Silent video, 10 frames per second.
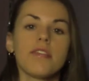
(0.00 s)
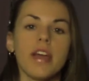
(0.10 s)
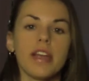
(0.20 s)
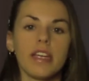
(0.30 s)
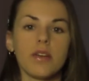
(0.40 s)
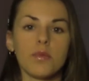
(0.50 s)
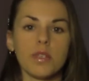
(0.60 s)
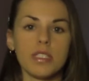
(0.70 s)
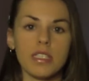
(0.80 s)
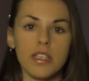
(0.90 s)
then it
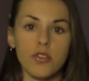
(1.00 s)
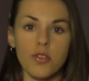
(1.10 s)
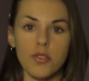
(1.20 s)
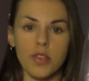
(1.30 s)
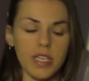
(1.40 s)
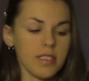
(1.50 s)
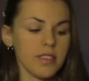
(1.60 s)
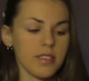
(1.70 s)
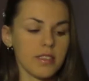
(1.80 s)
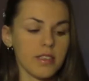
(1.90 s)
was either
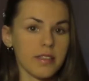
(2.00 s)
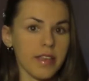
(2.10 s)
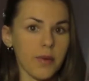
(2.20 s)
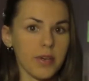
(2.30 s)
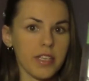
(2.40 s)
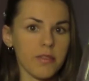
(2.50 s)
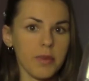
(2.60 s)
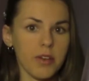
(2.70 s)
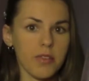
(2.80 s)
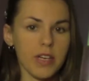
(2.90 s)
this that would give
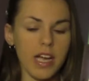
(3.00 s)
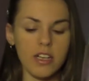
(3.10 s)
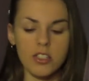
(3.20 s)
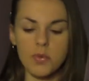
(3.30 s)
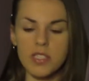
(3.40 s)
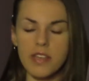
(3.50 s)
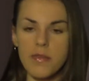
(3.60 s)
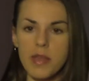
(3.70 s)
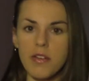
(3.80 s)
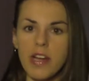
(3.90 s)
me a reaction, was
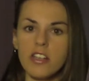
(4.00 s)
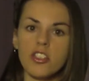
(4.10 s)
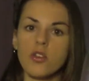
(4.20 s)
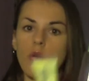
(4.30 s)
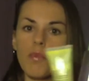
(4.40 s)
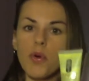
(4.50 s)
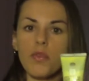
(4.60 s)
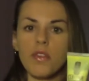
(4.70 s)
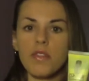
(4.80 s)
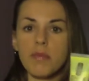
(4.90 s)
giving me a reaction, or both of them